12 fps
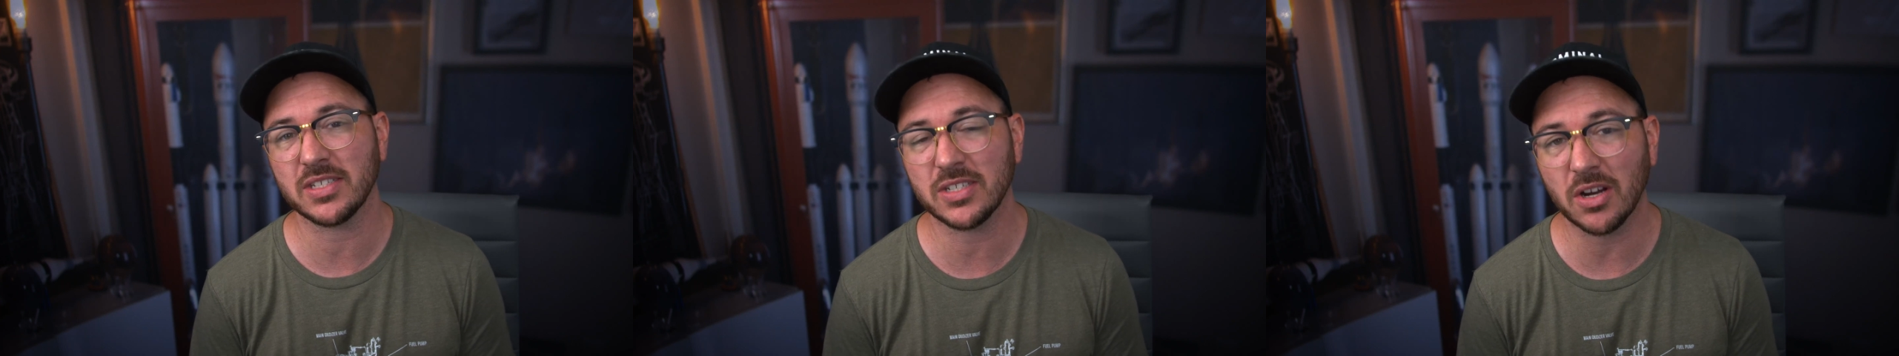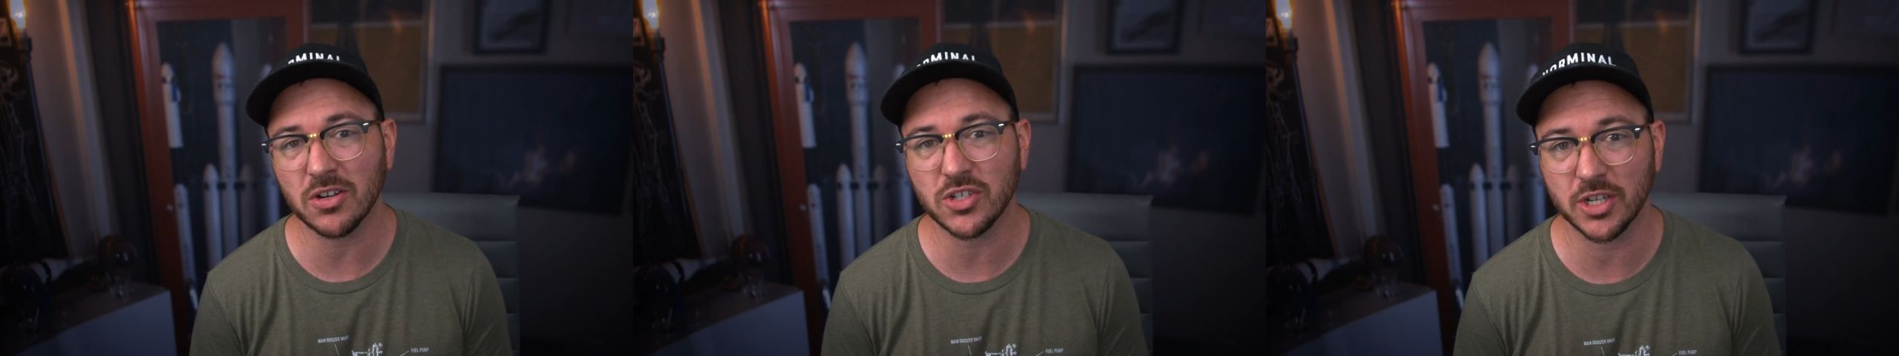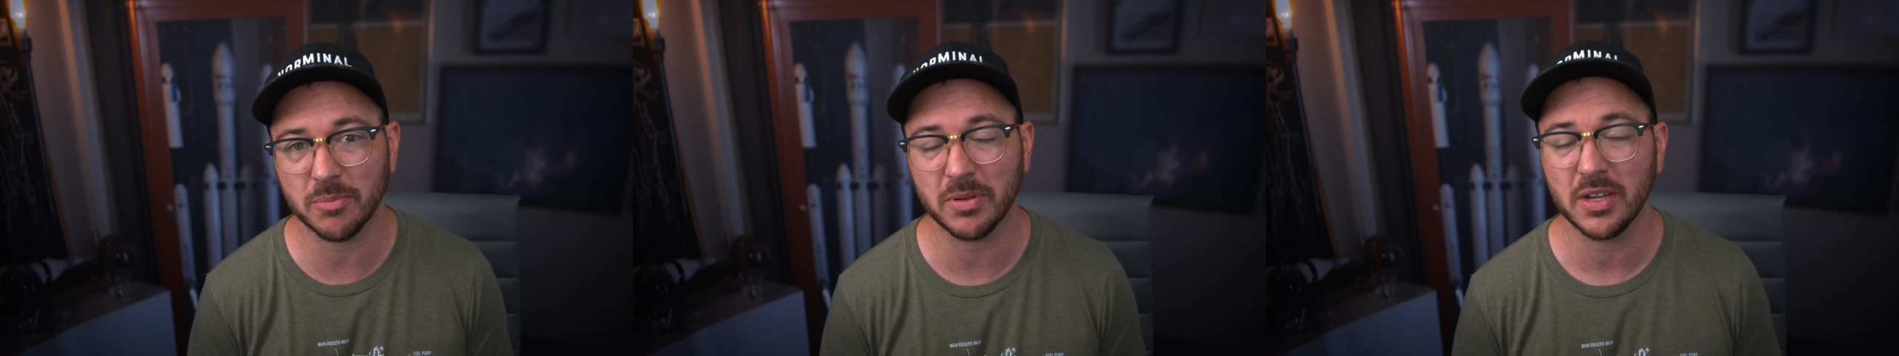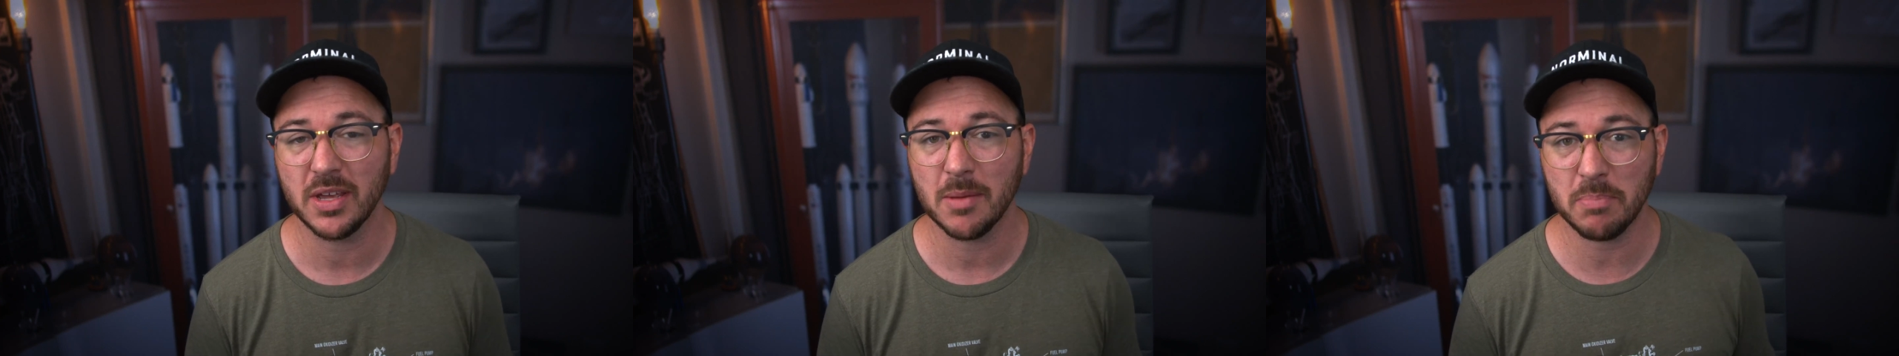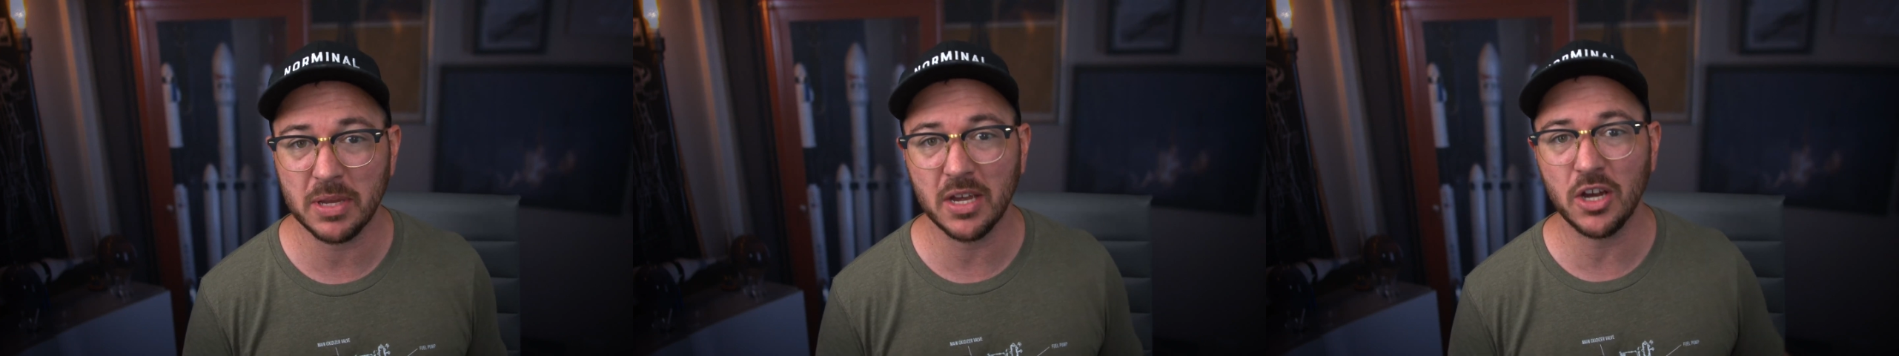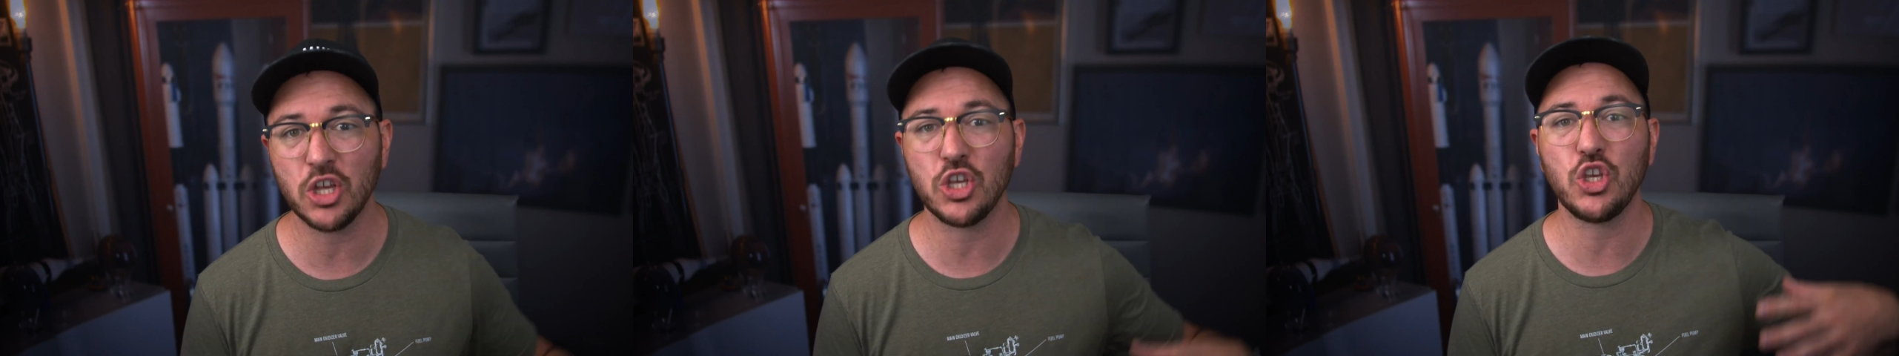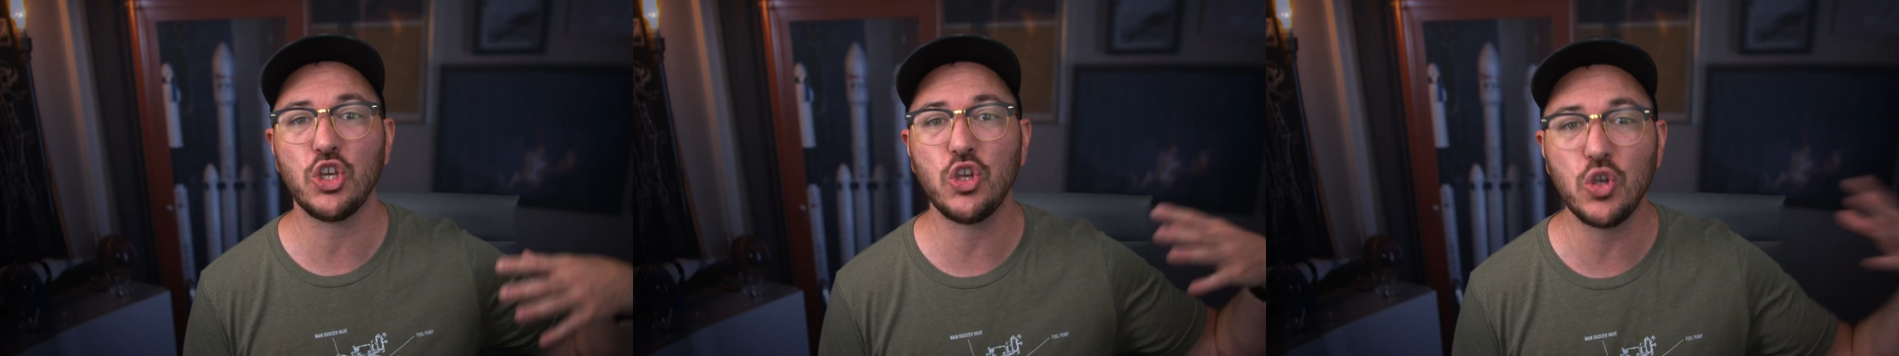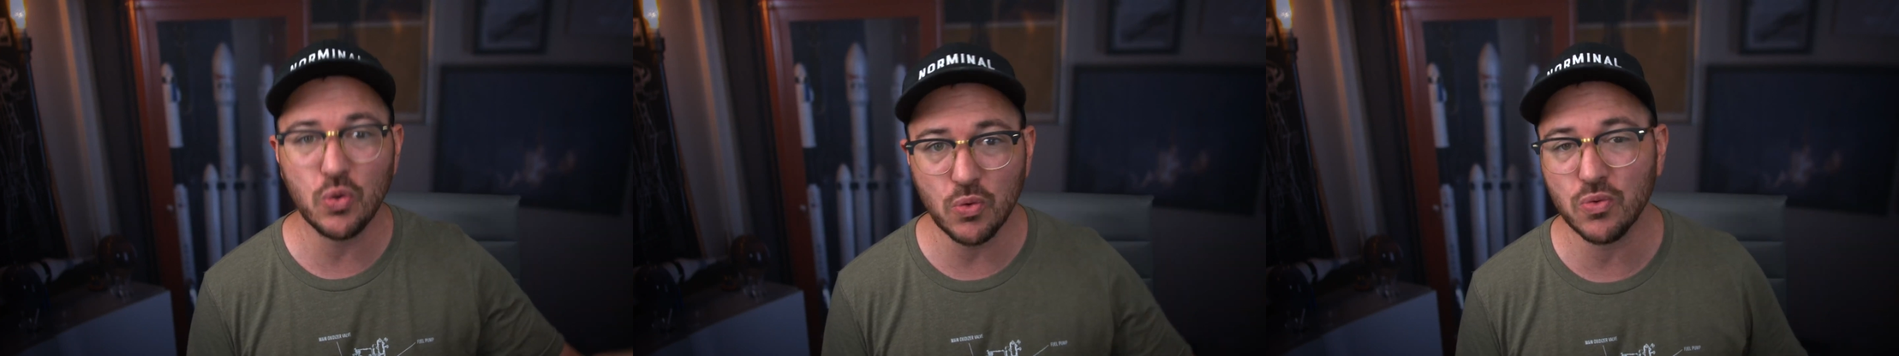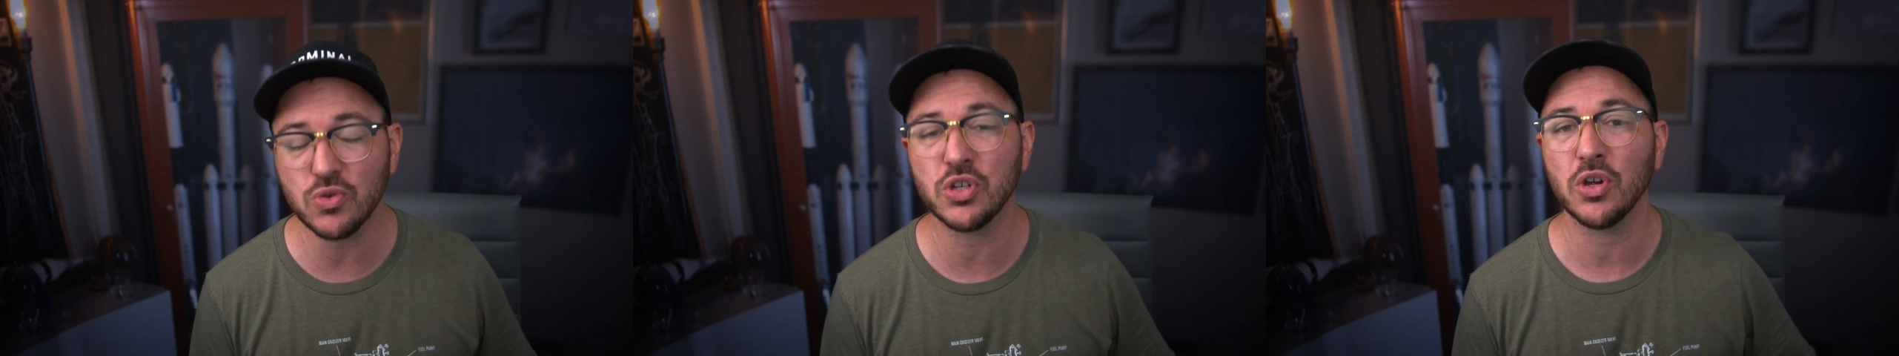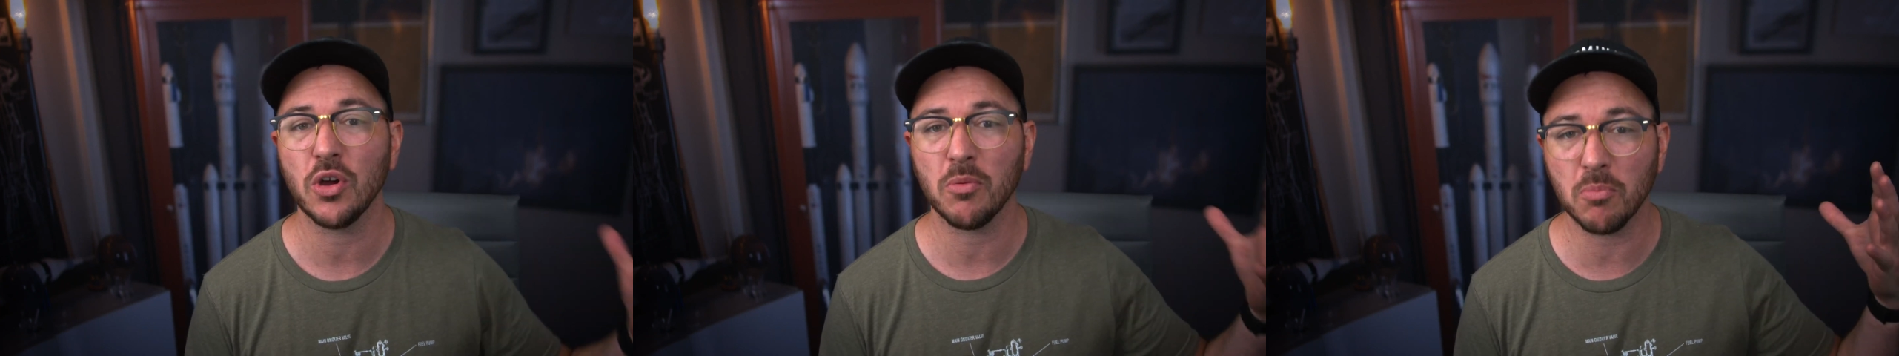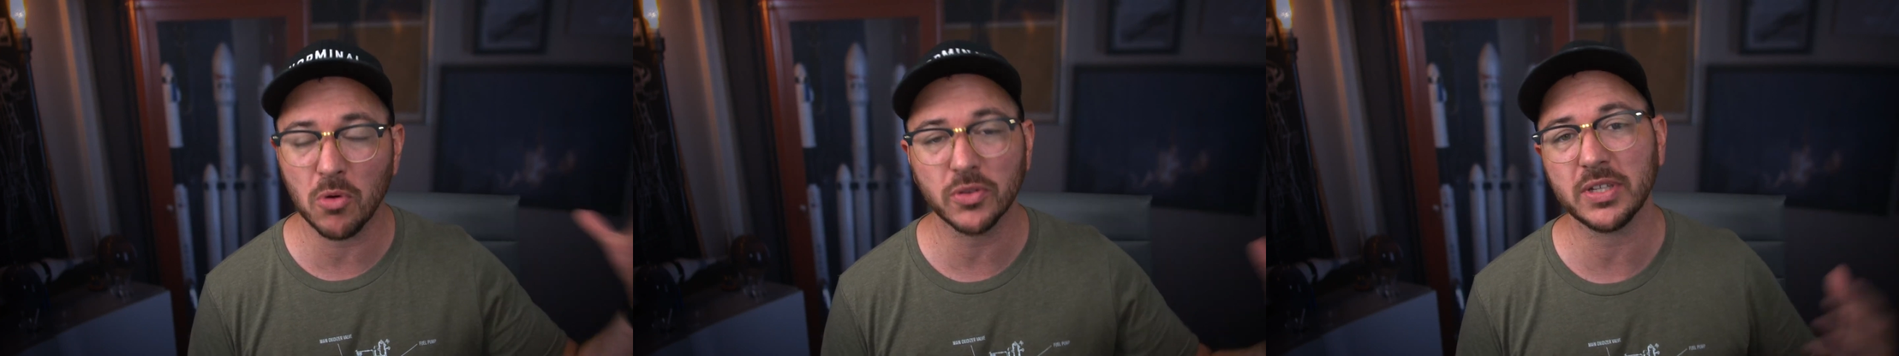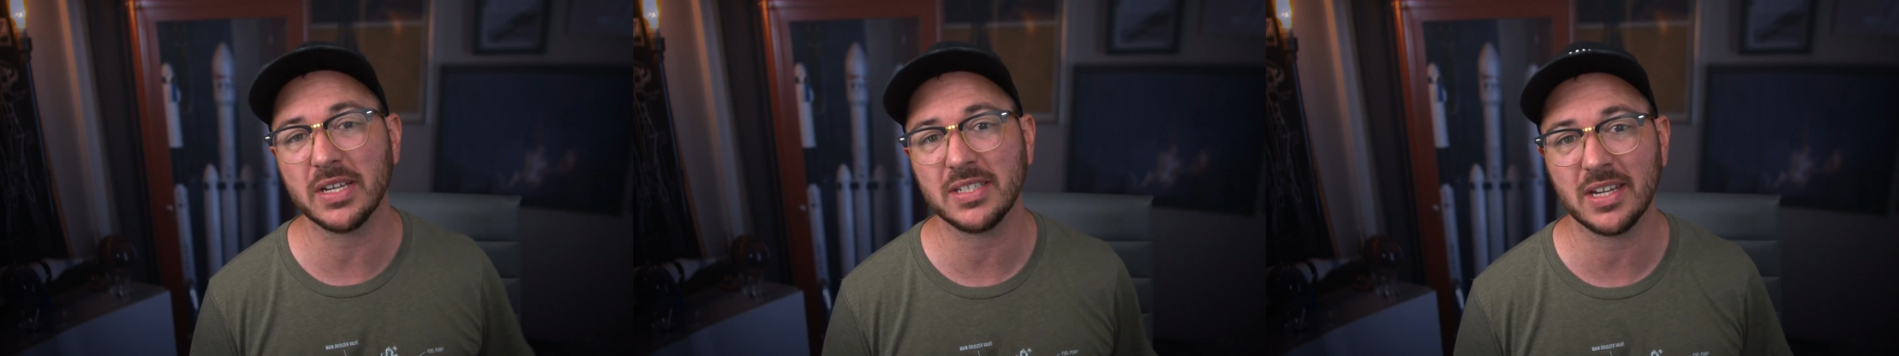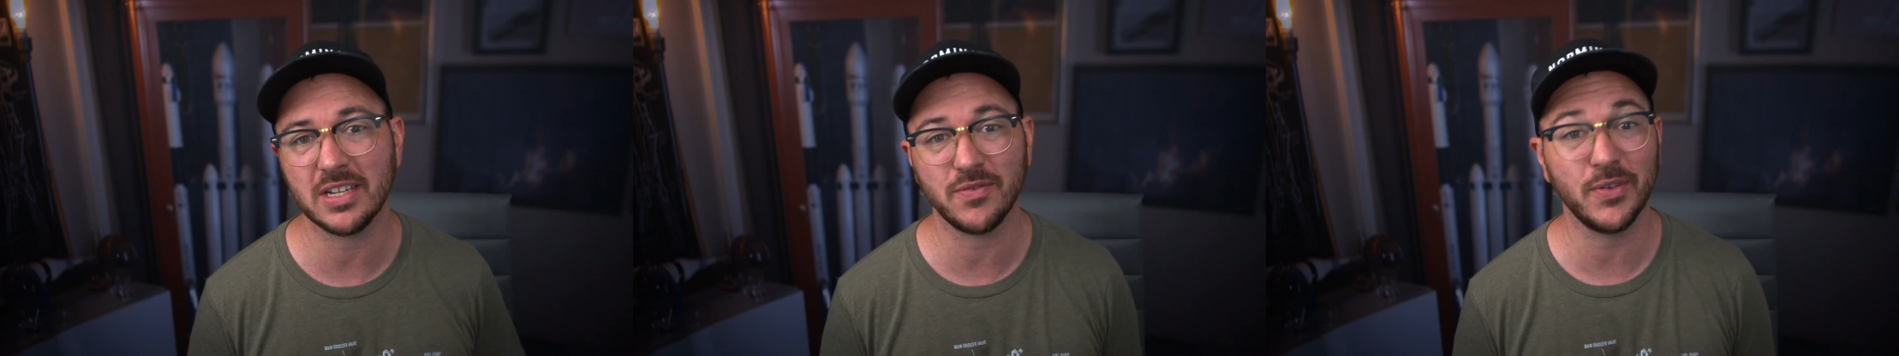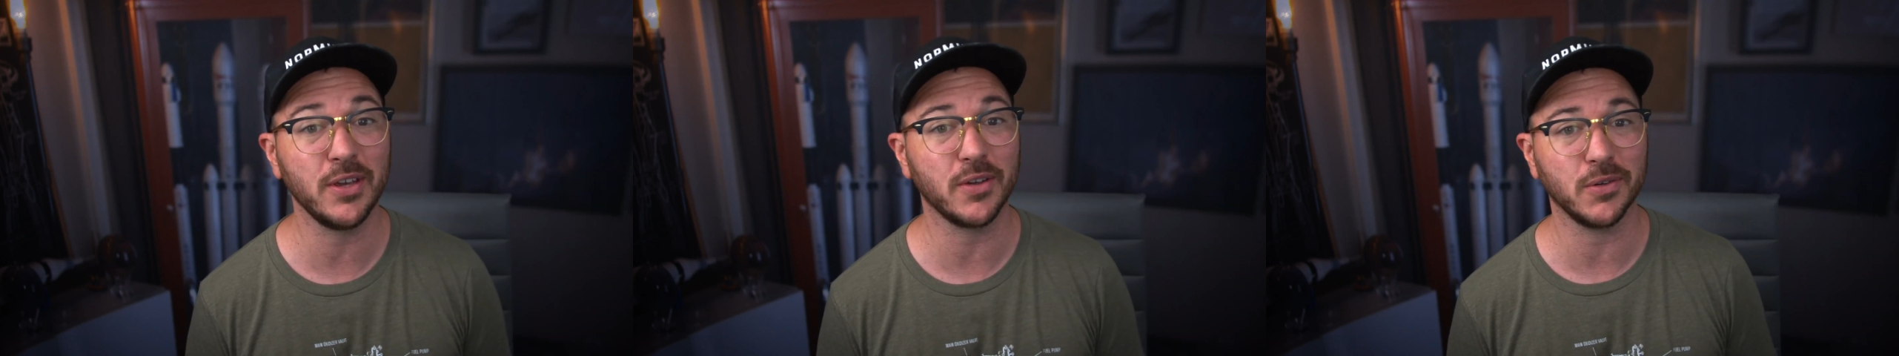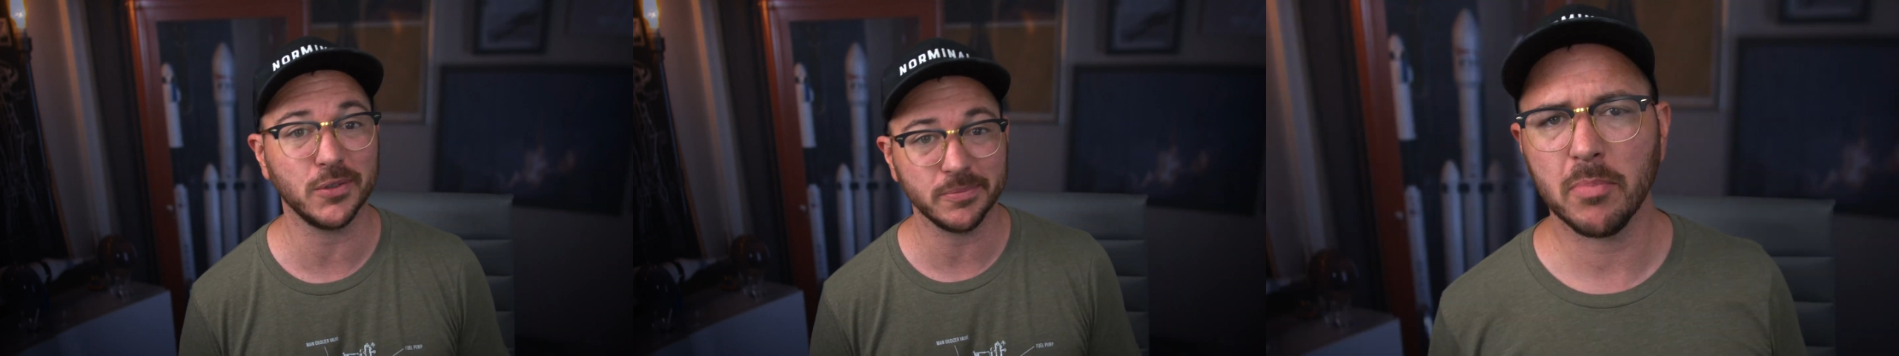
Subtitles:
Starship be a huge multi-stage vehicle.